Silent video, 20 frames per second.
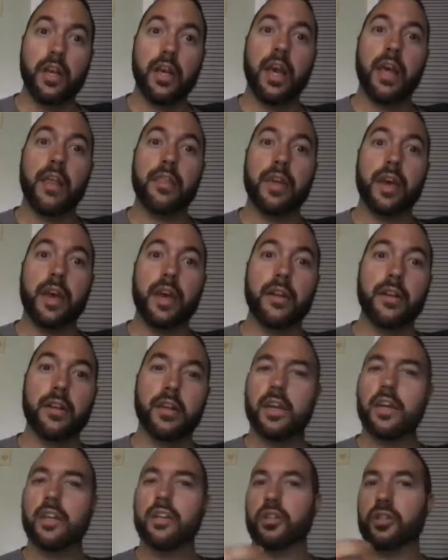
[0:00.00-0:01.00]
And then
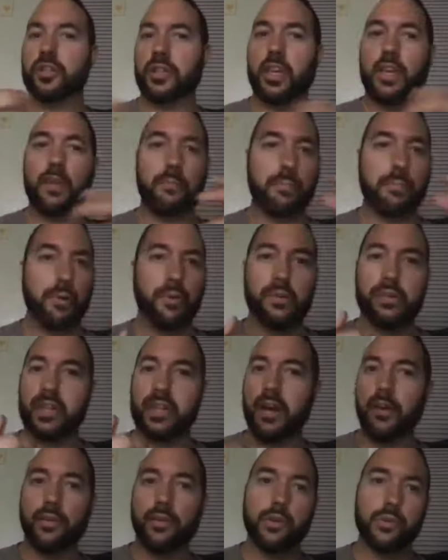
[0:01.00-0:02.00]
just keep pulling
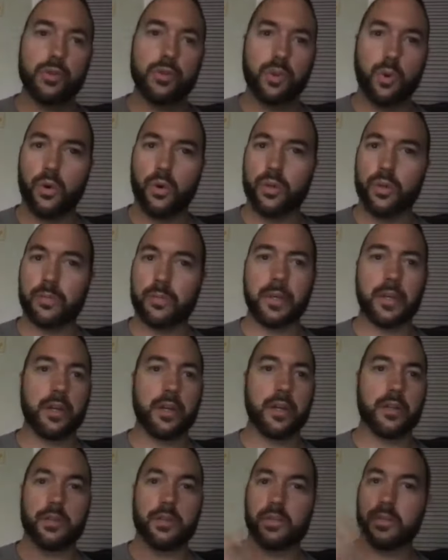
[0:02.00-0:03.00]
down those doors,
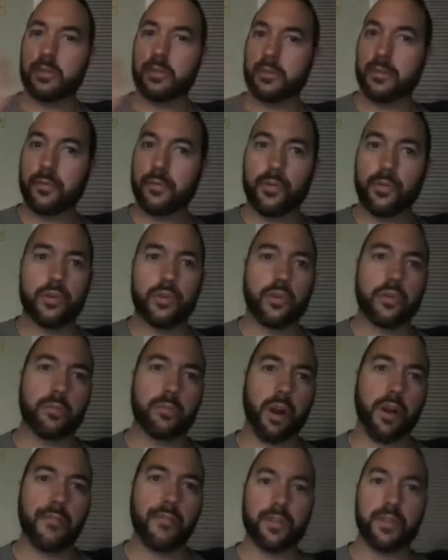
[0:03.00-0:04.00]
because future is
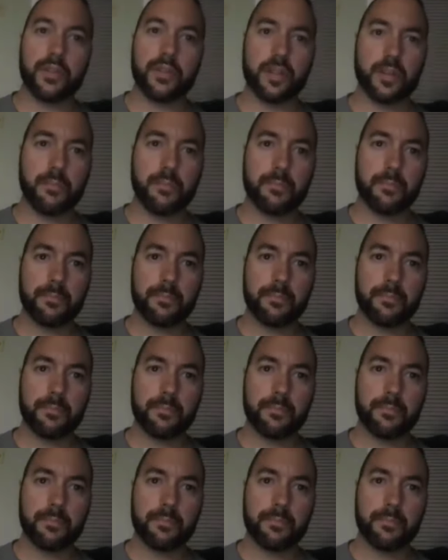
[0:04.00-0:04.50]
bright for the team.